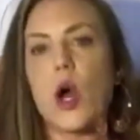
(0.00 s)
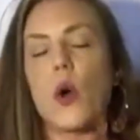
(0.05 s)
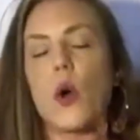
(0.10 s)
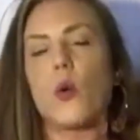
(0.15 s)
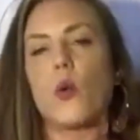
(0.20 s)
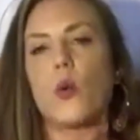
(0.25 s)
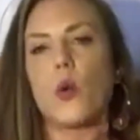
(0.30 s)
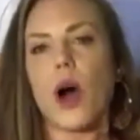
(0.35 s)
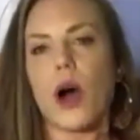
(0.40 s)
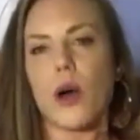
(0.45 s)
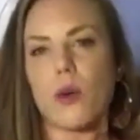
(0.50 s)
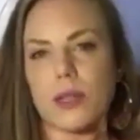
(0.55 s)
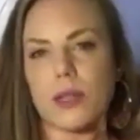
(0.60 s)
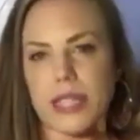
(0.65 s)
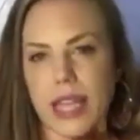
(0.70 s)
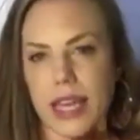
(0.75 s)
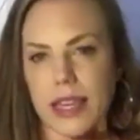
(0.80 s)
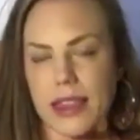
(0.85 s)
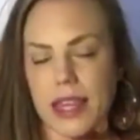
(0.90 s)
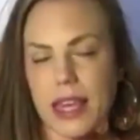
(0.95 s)
What was
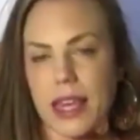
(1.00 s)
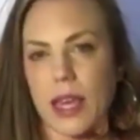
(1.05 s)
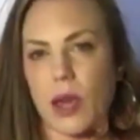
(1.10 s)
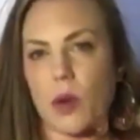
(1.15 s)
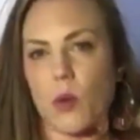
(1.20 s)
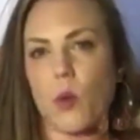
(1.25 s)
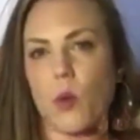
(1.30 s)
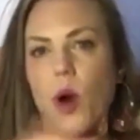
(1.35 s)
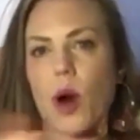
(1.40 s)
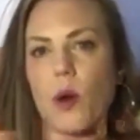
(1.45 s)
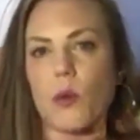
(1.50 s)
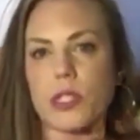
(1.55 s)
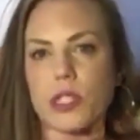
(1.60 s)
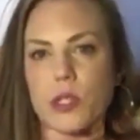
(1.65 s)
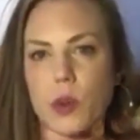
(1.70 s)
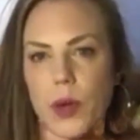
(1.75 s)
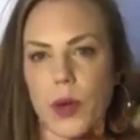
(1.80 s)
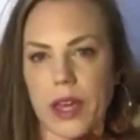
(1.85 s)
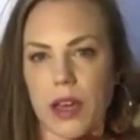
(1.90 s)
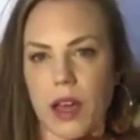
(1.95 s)
I thinking? What was
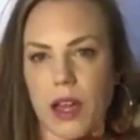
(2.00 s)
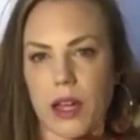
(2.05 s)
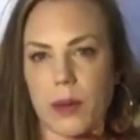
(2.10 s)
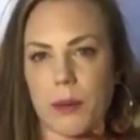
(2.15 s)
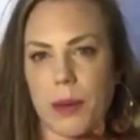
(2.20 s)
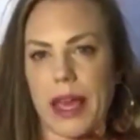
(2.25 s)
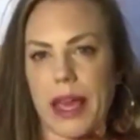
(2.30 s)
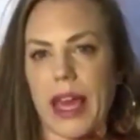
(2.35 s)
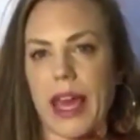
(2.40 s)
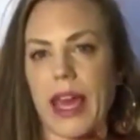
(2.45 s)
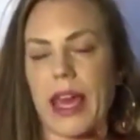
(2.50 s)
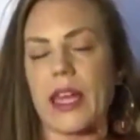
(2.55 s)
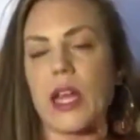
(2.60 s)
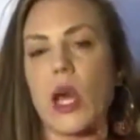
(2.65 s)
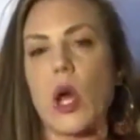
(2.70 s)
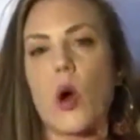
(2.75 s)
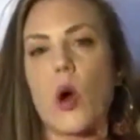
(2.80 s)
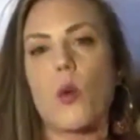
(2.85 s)
going on in my head?